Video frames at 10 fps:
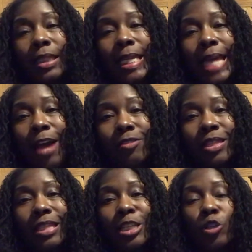leak out the
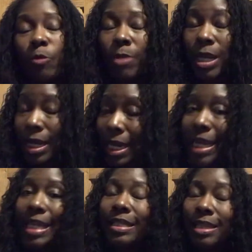lizard, meaning he
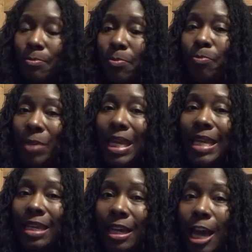needs to pee
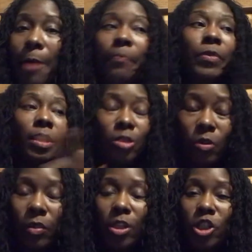in the cup
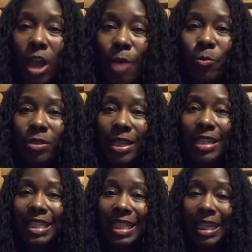so that John will
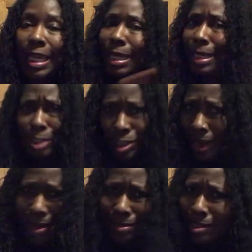test clean because
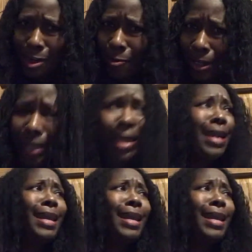John's dirty.